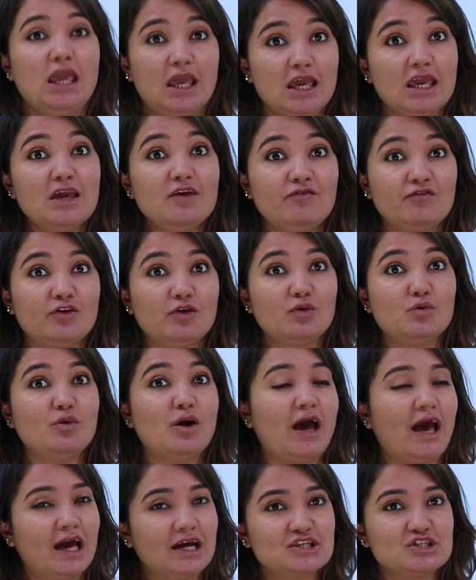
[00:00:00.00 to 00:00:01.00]
if
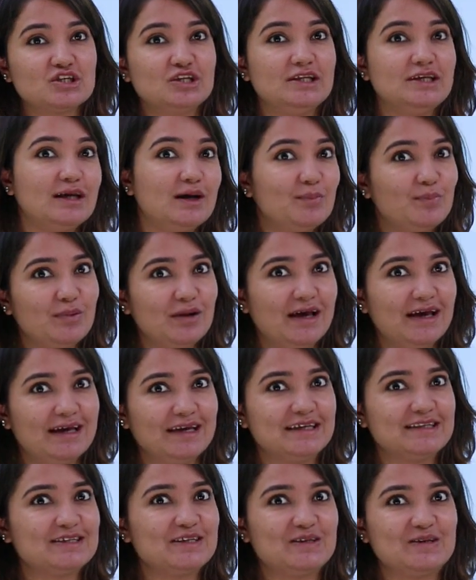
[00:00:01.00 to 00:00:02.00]
you actually apply
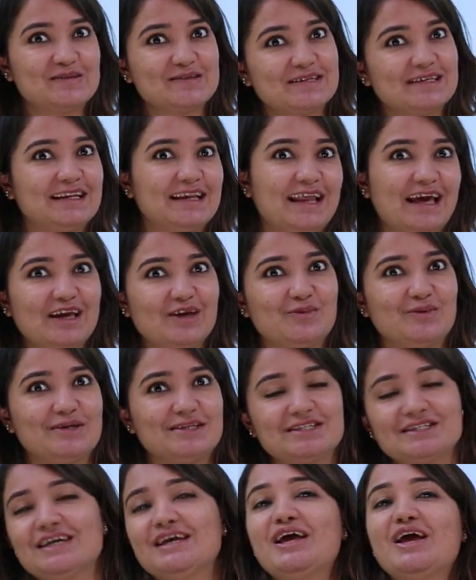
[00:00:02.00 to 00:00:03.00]
it in your real language